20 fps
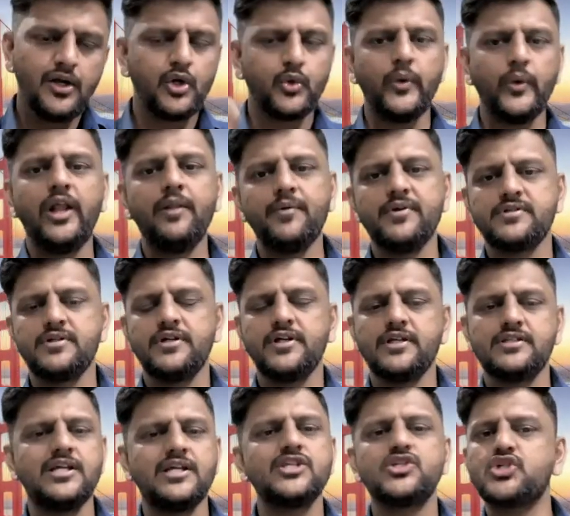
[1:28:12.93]
12%.
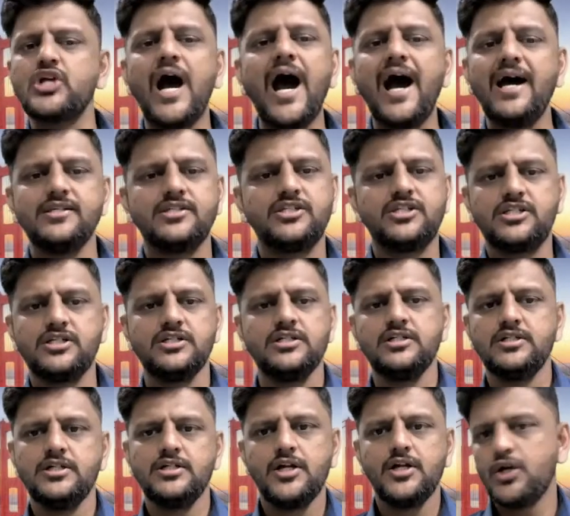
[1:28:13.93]
Doesn't charge
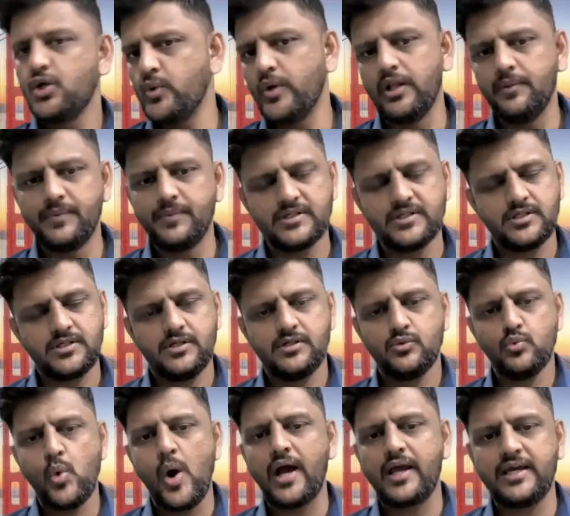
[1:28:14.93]
12%.
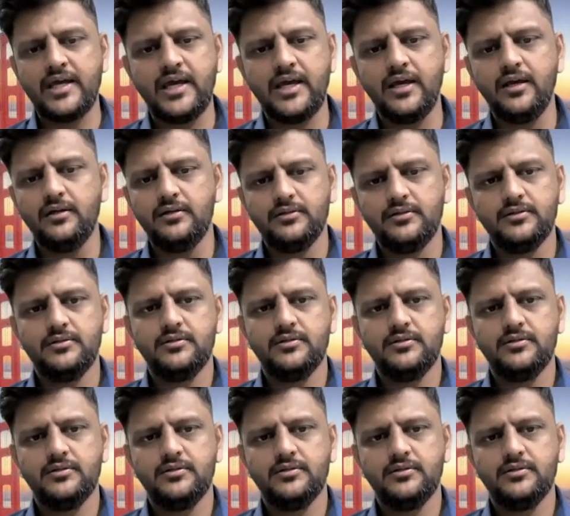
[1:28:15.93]
Wake?